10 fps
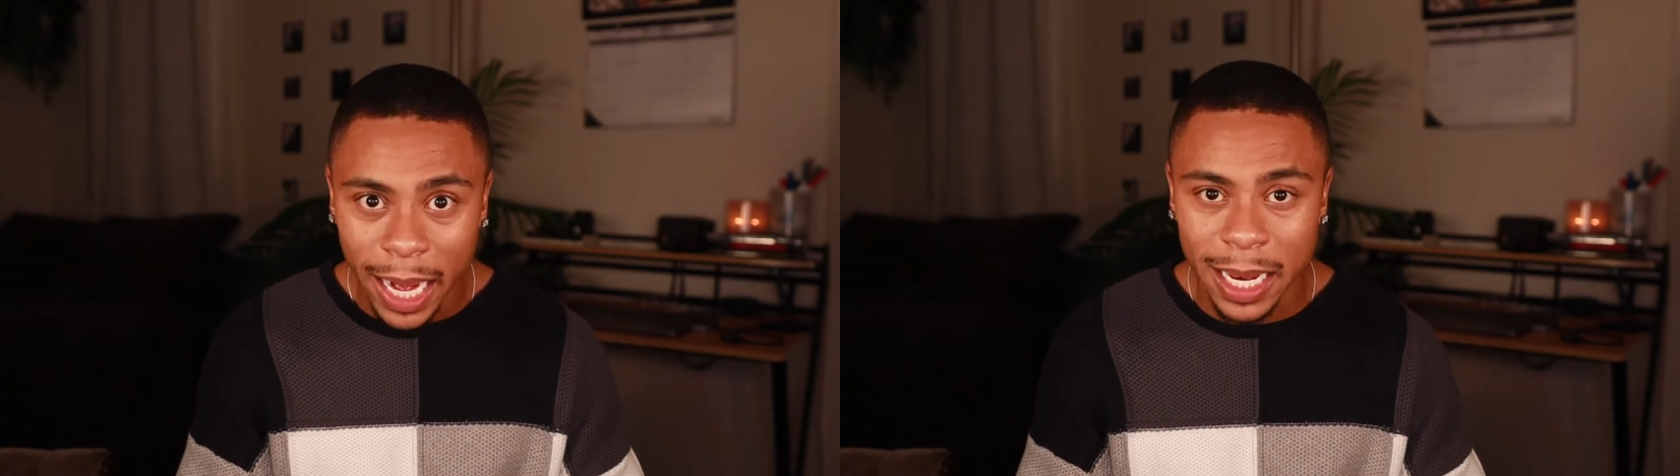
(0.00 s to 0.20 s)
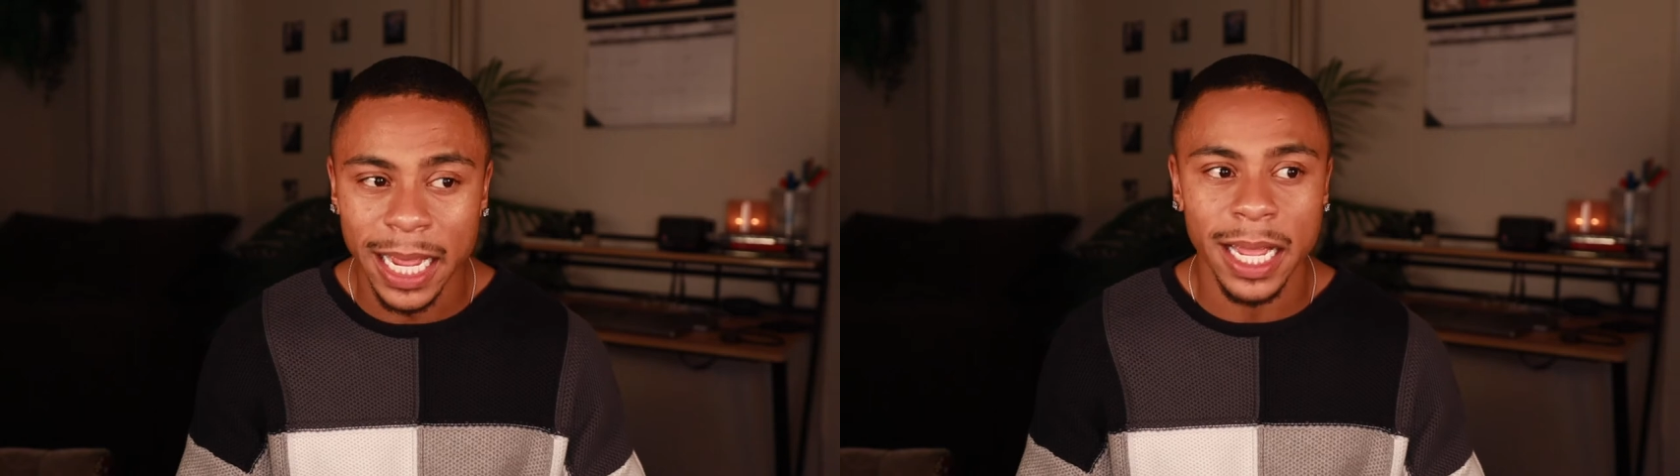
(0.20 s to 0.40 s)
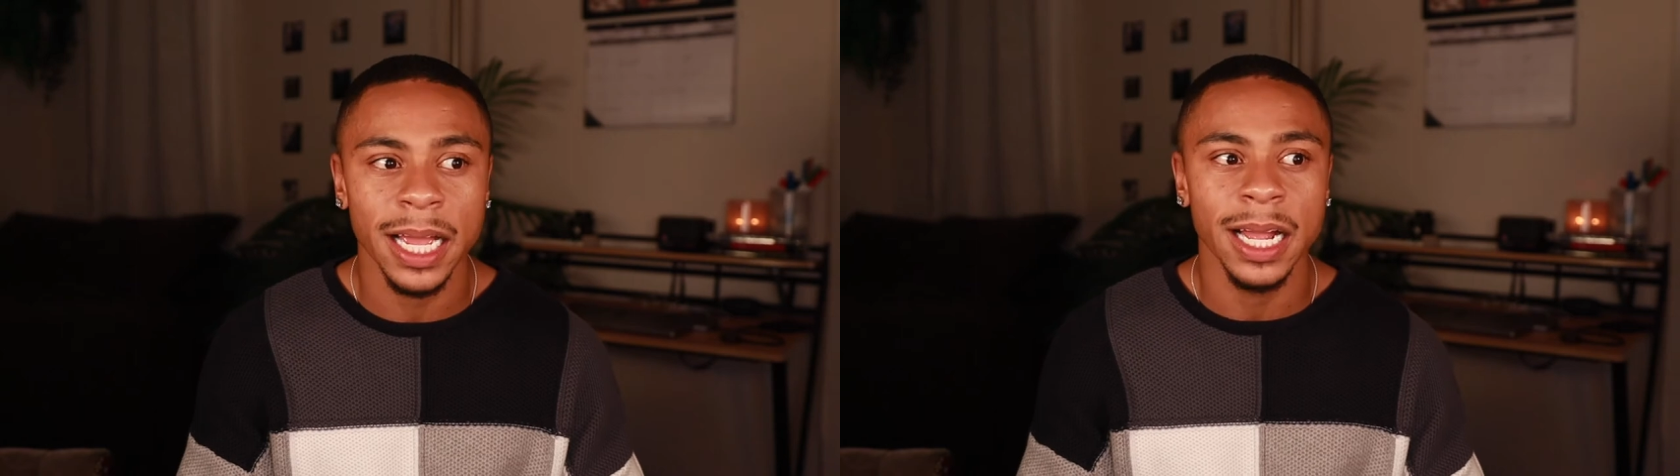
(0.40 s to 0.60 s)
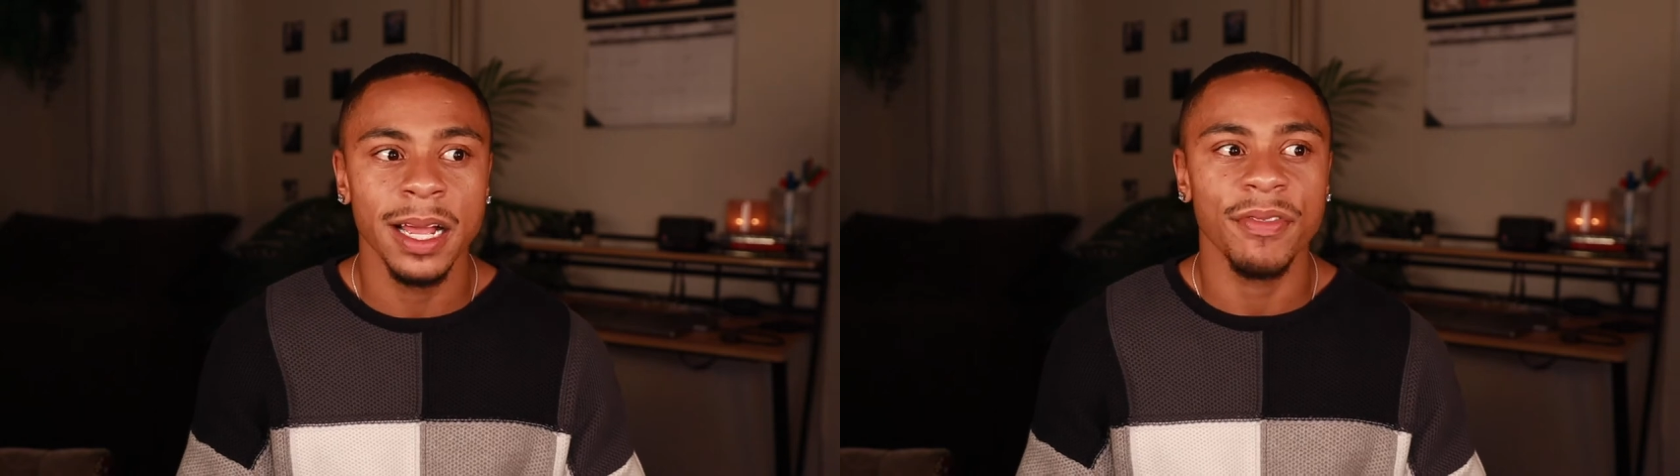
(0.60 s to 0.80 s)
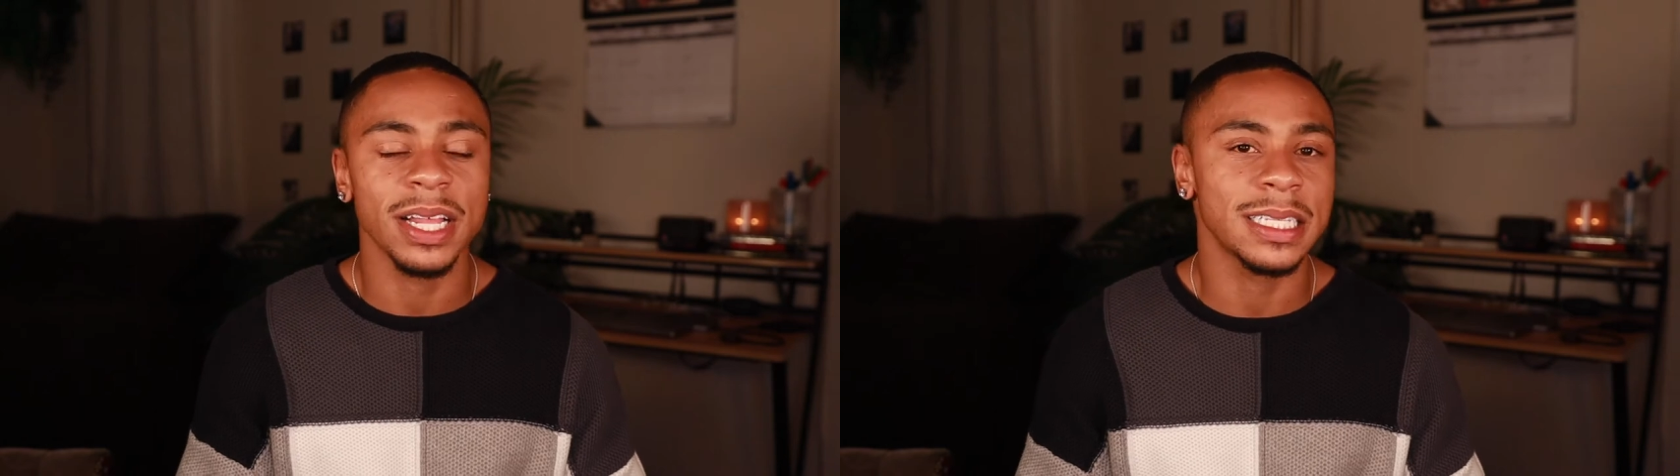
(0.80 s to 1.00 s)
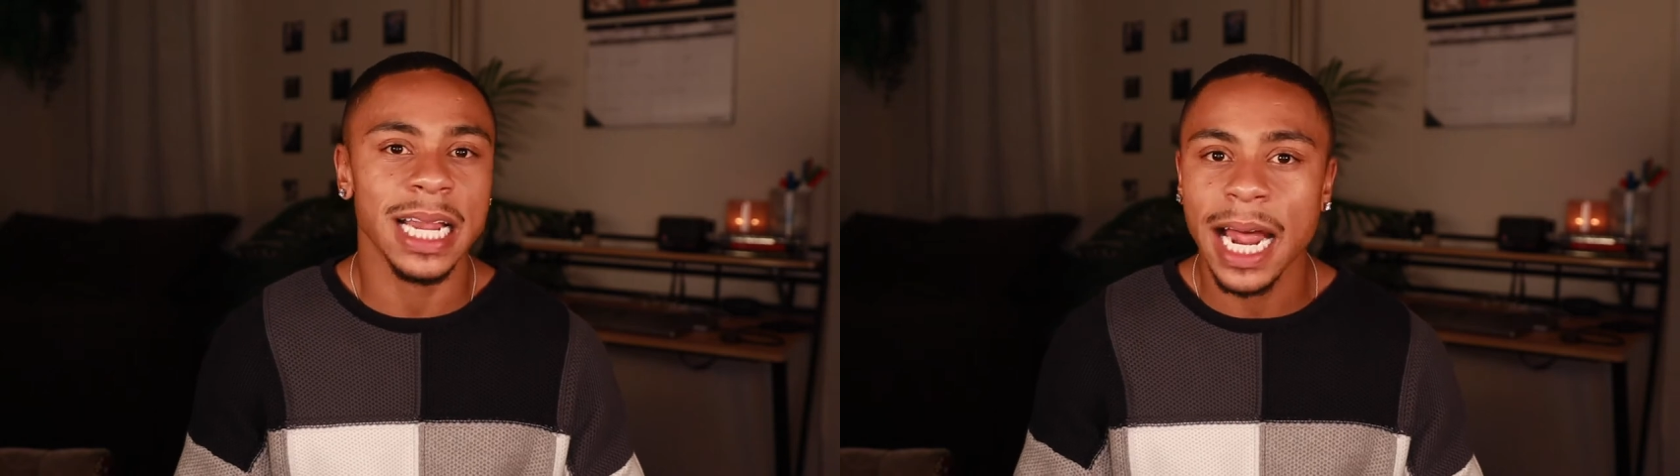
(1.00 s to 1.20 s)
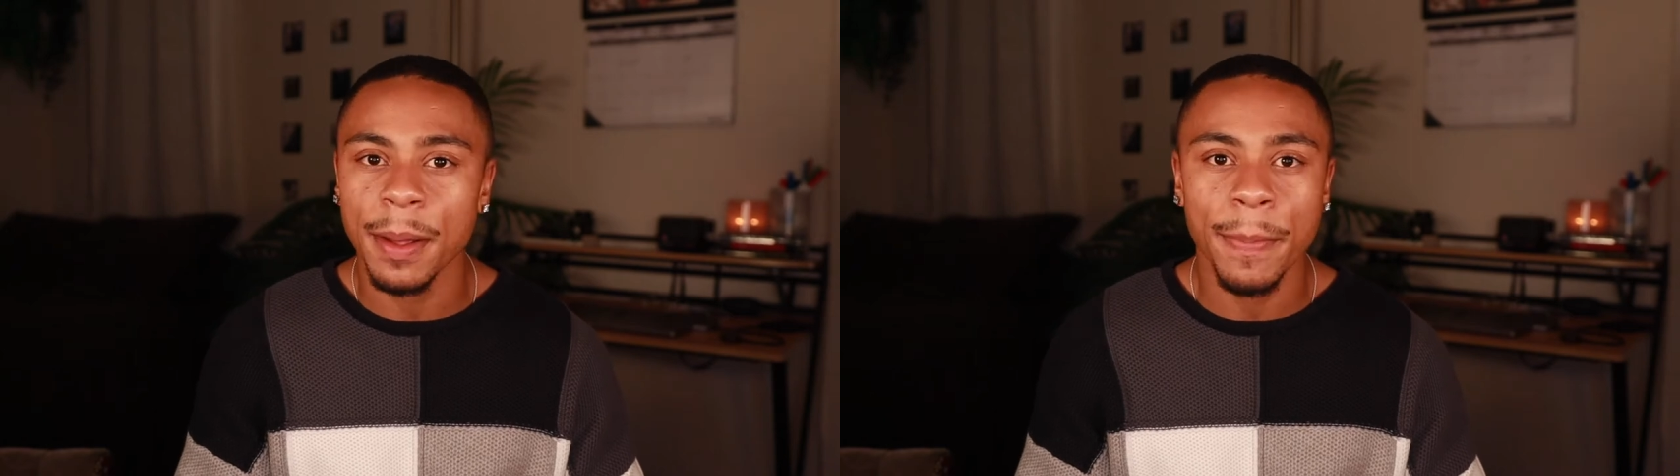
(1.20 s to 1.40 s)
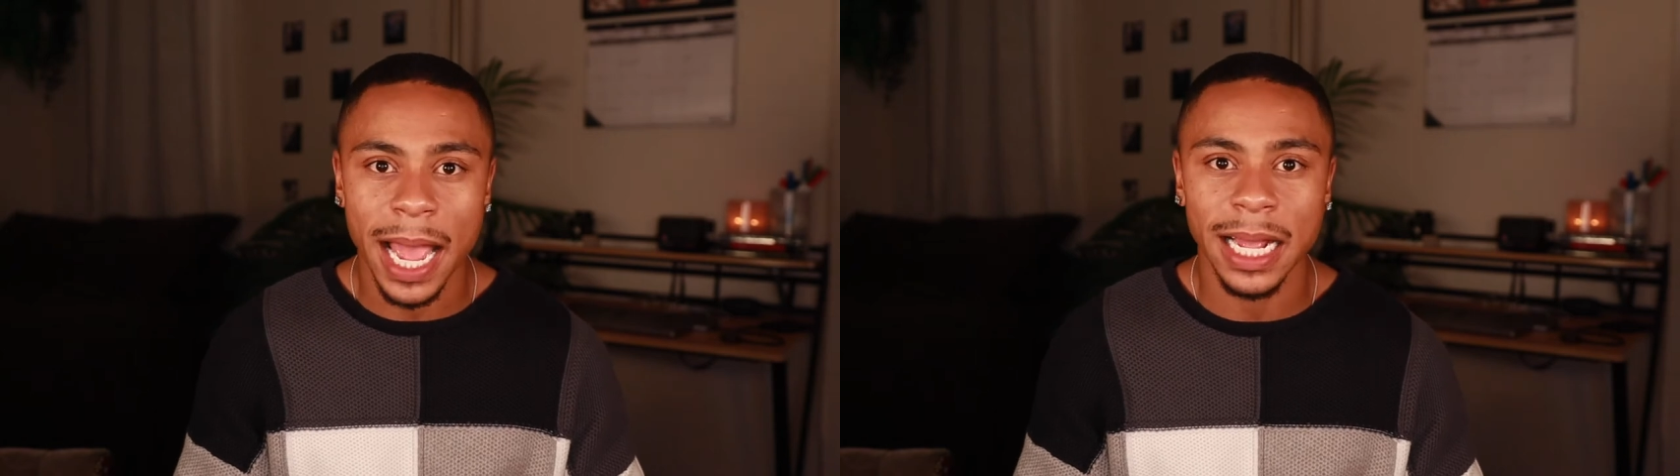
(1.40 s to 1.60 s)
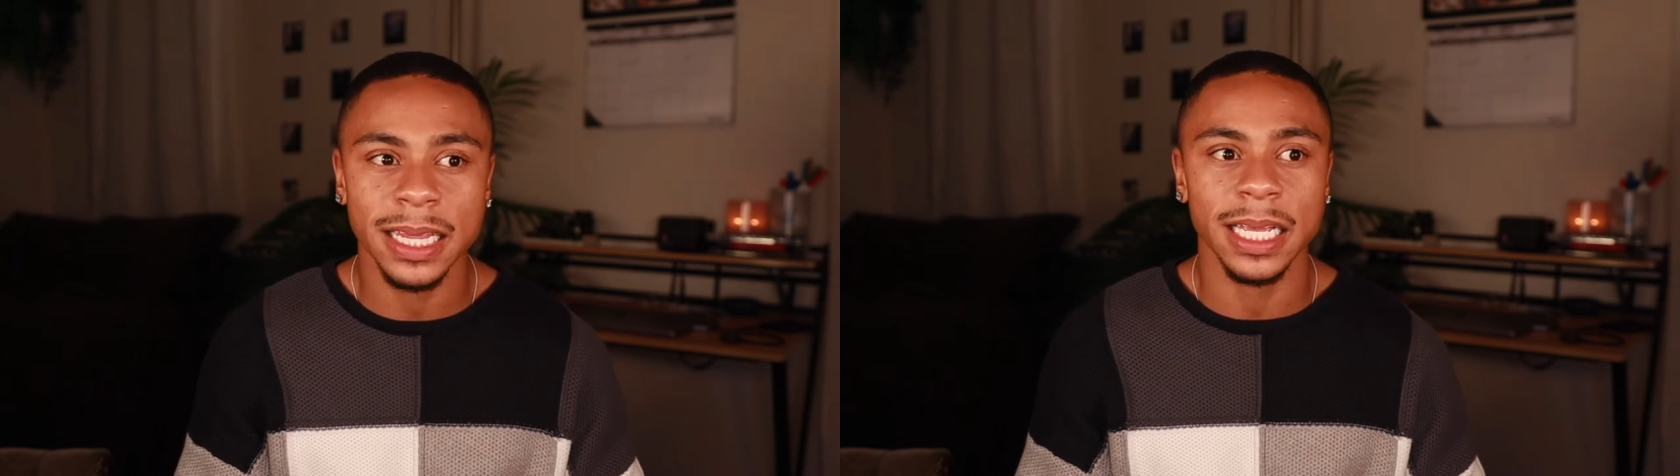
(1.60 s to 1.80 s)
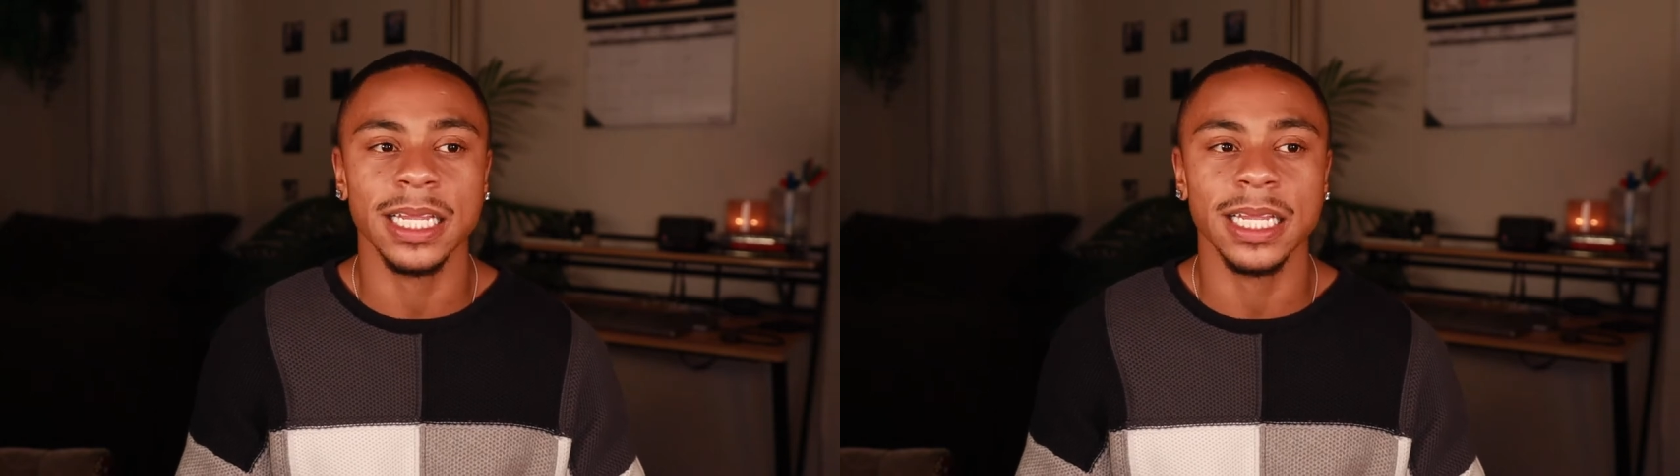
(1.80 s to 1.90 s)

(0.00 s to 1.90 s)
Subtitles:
Like that's not a bad thing.